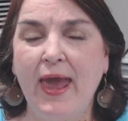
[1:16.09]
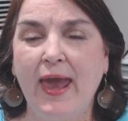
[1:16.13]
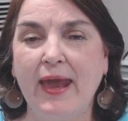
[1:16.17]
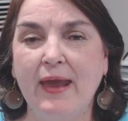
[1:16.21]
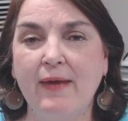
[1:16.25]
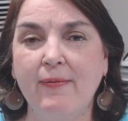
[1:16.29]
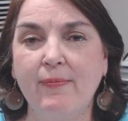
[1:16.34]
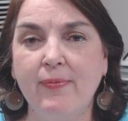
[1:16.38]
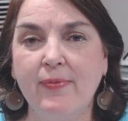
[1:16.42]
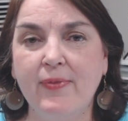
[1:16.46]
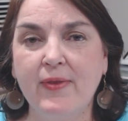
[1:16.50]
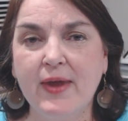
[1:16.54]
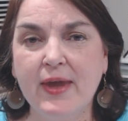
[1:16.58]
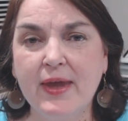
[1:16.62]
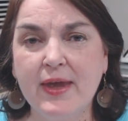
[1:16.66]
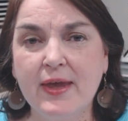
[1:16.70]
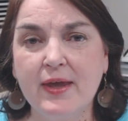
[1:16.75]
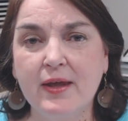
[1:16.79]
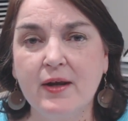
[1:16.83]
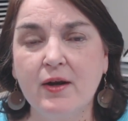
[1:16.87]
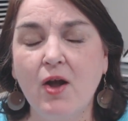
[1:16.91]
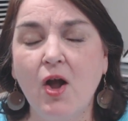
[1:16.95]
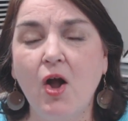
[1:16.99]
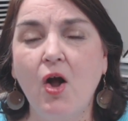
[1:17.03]
And
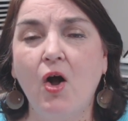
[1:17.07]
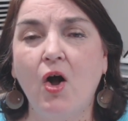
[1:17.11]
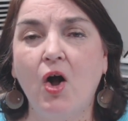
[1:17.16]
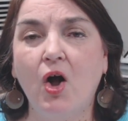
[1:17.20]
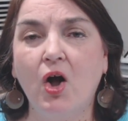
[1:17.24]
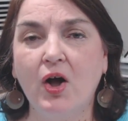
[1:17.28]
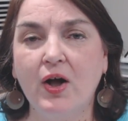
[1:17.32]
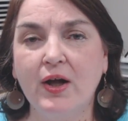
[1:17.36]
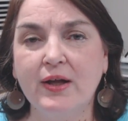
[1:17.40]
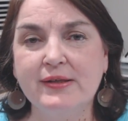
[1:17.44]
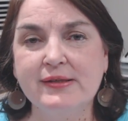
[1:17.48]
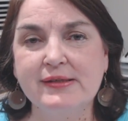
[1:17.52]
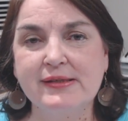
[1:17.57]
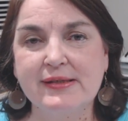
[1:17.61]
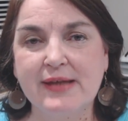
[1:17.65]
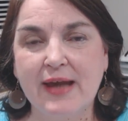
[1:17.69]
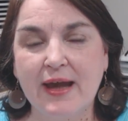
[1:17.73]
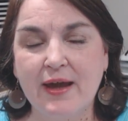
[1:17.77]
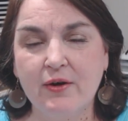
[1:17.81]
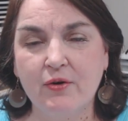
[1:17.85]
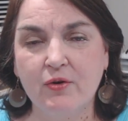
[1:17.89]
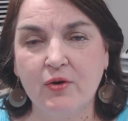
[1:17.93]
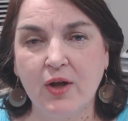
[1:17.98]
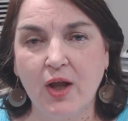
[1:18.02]
then on
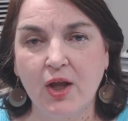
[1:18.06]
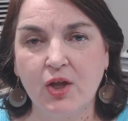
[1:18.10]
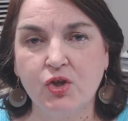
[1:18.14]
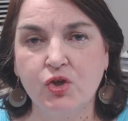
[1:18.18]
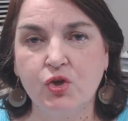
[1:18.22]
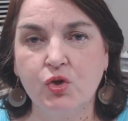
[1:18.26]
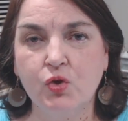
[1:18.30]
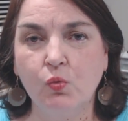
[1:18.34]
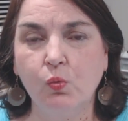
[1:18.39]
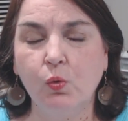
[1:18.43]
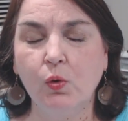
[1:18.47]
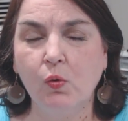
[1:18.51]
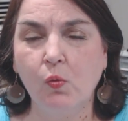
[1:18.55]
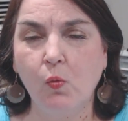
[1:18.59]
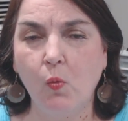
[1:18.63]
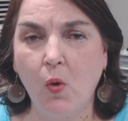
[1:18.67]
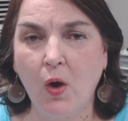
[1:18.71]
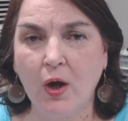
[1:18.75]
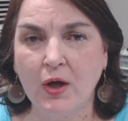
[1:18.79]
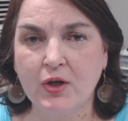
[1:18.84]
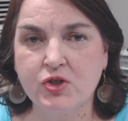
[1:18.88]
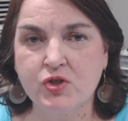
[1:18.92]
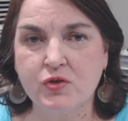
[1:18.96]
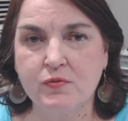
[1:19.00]
Saturday, you will
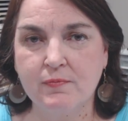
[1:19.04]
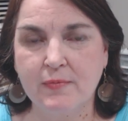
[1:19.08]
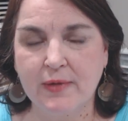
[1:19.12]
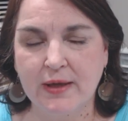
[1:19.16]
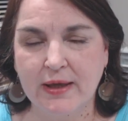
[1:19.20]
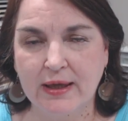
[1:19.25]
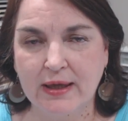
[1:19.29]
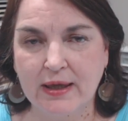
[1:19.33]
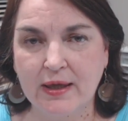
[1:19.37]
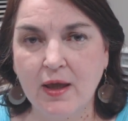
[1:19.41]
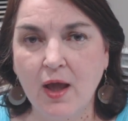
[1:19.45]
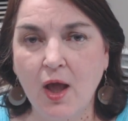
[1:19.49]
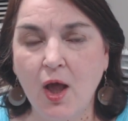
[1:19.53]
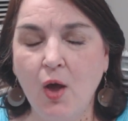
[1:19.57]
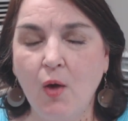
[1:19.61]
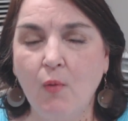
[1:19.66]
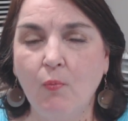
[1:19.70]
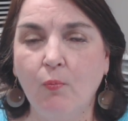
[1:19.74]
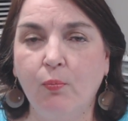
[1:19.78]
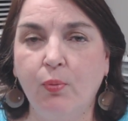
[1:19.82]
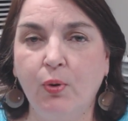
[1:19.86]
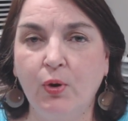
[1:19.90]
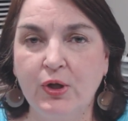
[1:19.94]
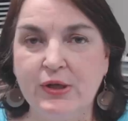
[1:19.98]
watch me
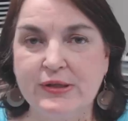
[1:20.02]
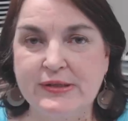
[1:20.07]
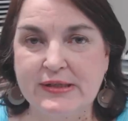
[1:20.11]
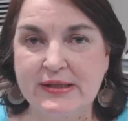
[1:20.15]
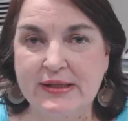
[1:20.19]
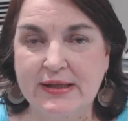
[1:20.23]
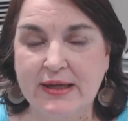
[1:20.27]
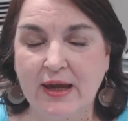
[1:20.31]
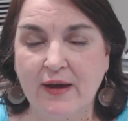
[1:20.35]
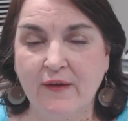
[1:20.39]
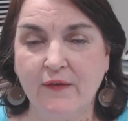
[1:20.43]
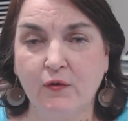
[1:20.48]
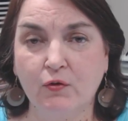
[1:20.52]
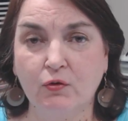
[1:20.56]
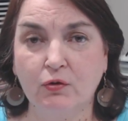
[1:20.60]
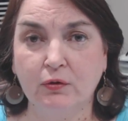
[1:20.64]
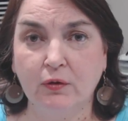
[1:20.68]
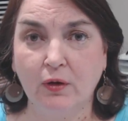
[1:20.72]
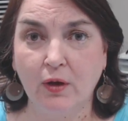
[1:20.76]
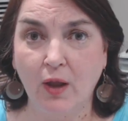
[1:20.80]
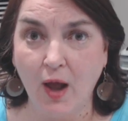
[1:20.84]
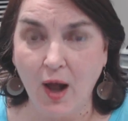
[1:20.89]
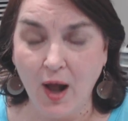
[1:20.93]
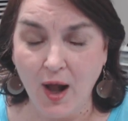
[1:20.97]
put together
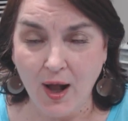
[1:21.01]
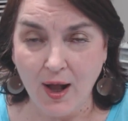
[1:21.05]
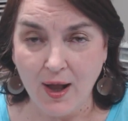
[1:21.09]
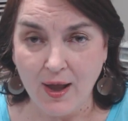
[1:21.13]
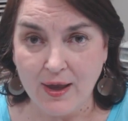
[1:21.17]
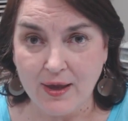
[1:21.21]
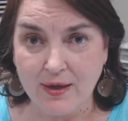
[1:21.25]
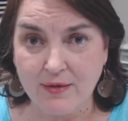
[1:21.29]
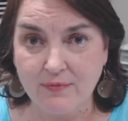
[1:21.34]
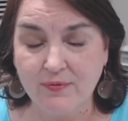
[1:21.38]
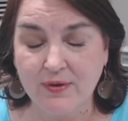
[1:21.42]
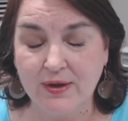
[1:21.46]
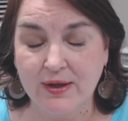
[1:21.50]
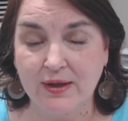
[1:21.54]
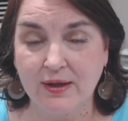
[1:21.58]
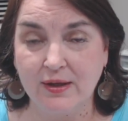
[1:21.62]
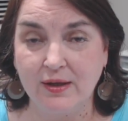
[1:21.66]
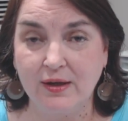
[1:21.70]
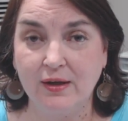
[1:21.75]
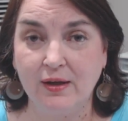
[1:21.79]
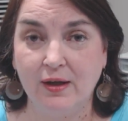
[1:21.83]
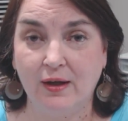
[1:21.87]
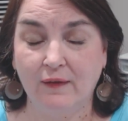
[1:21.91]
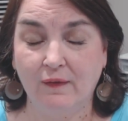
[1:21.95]
live
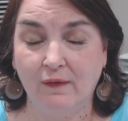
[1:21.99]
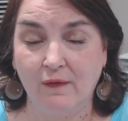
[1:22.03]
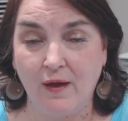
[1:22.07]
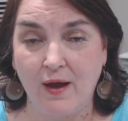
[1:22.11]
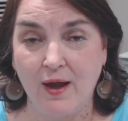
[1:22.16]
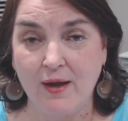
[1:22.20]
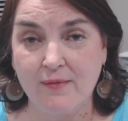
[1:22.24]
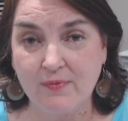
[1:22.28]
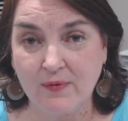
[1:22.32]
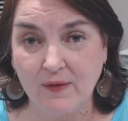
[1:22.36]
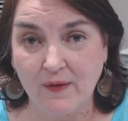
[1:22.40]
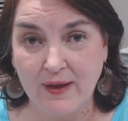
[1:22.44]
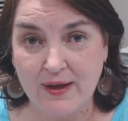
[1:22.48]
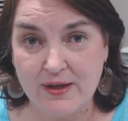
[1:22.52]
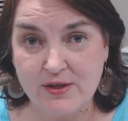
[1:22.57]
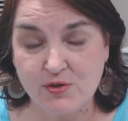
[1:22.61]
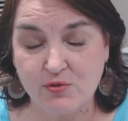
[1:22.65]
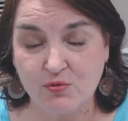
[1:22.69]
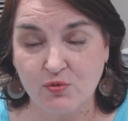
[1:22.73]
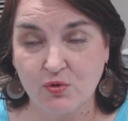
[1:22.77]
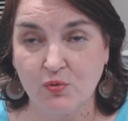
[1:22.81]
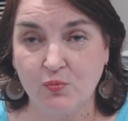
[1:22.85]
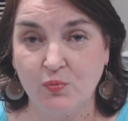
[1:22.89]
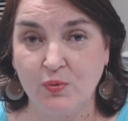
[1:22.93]
in a live
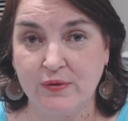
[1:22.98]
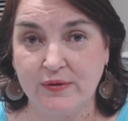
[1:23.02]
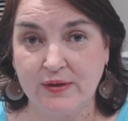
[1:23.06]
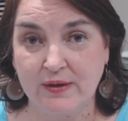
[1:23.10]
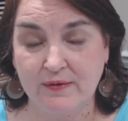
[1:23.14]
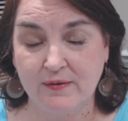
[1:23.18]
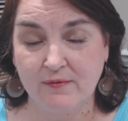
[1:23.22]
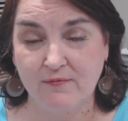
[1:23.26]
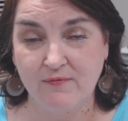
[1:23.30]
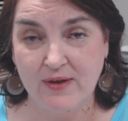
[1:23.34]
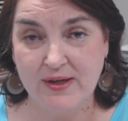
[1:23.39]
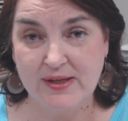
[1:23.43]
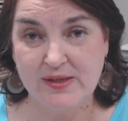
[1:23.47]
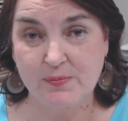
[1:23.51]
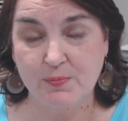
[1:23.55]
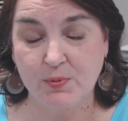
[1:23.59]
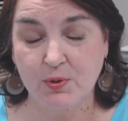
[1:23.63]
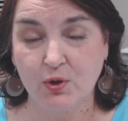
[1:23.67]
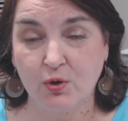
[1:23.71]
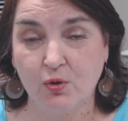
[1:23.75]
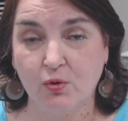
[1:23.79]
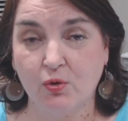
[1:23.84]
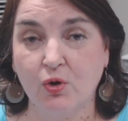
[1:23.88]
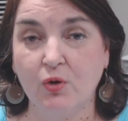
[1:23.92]
classroom within the
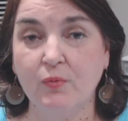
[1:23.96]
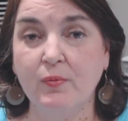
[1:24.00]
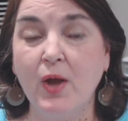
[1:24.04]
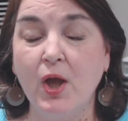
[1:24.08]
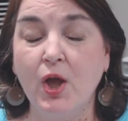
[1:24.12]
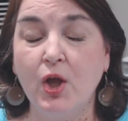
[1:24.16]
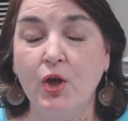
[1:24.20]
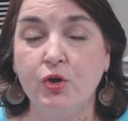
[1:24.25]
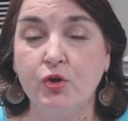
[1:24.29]
Facebook group.